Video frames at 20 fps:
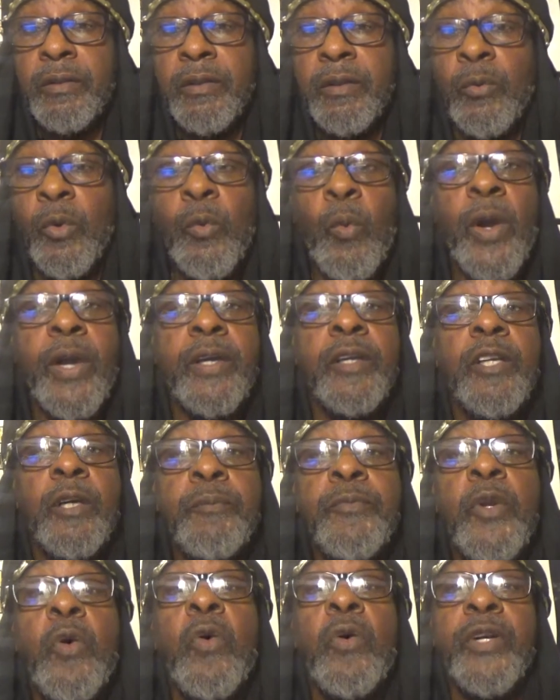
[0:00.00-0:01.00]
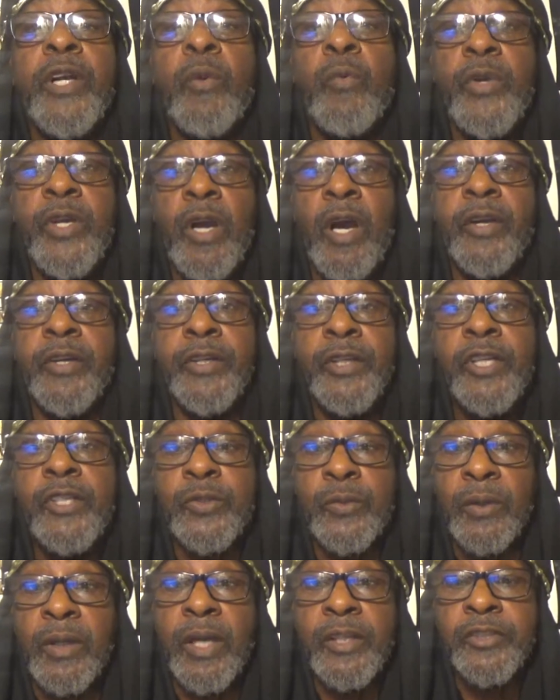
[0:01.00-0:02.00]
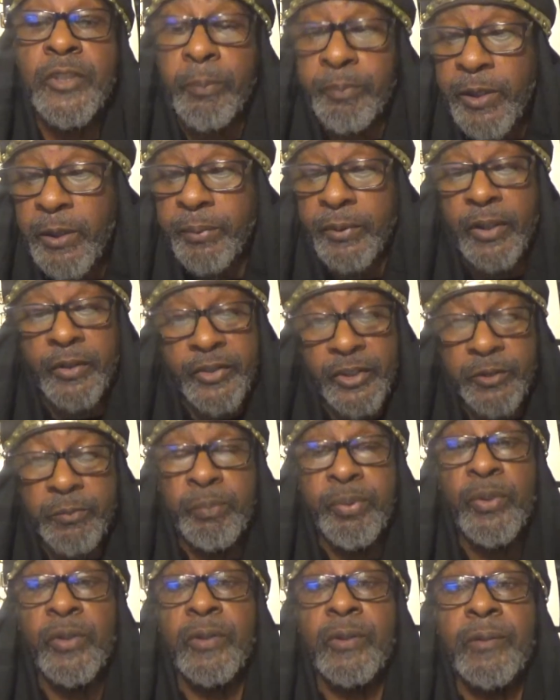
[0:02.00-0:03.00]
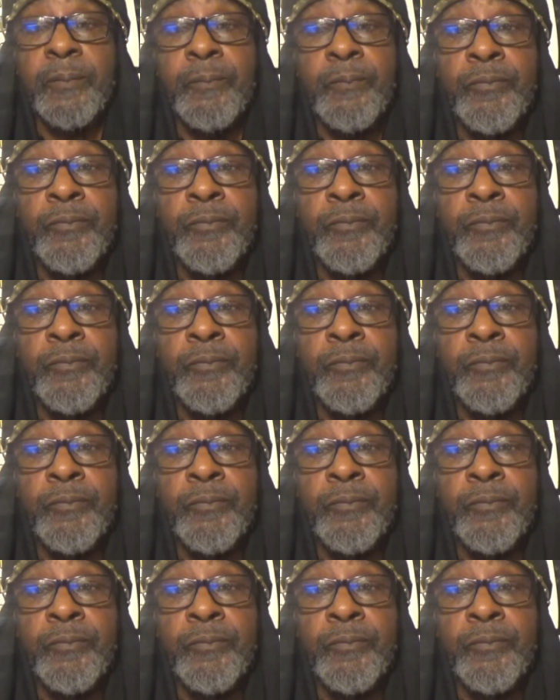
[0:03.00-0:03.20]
And we're waking up knowing that we are the Israelites, the people of this book.